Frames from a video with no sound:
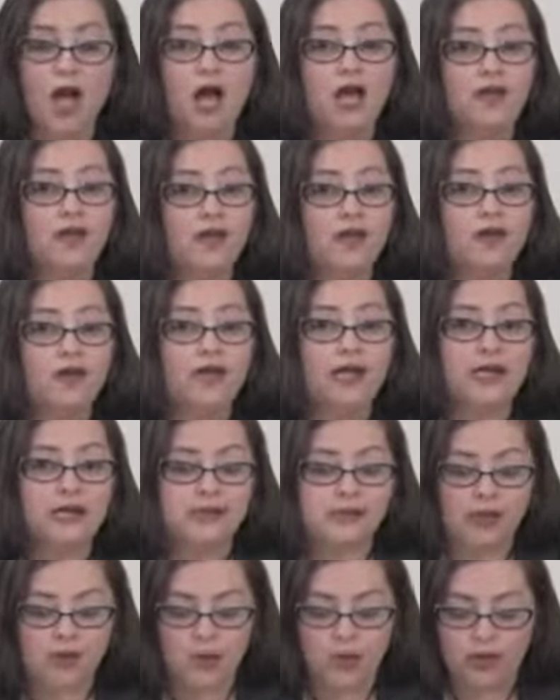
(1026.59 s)
Another
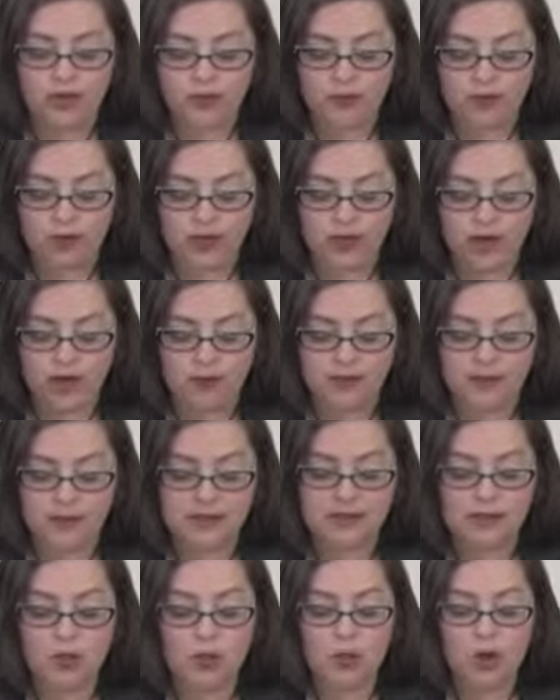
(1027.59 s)
case I want to bring up
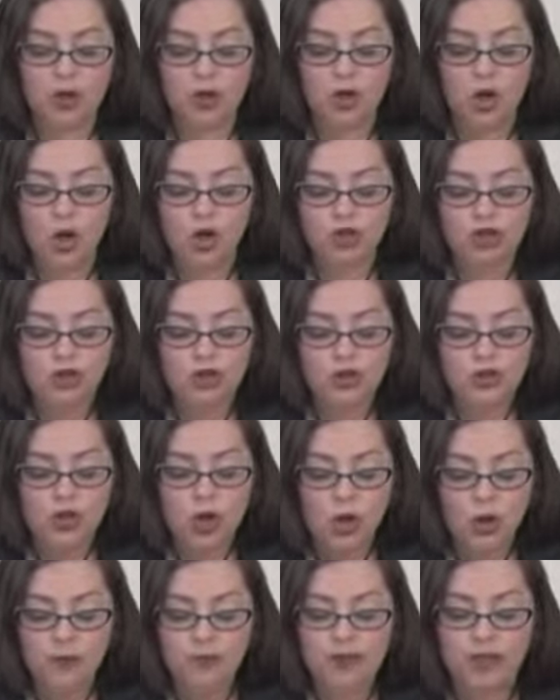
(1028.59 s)
is the one called
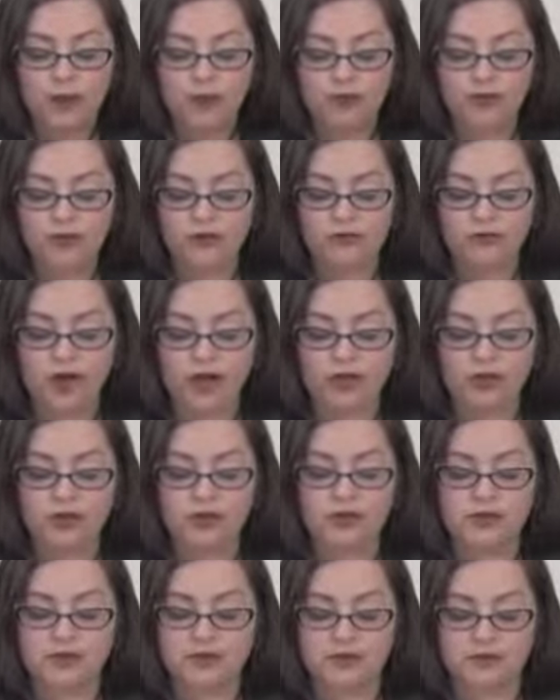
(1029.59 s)
Utopia
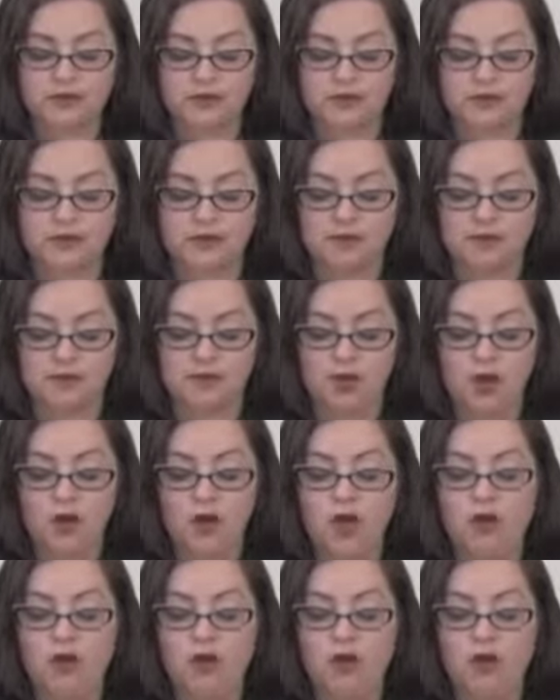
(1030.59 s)
Provider Systems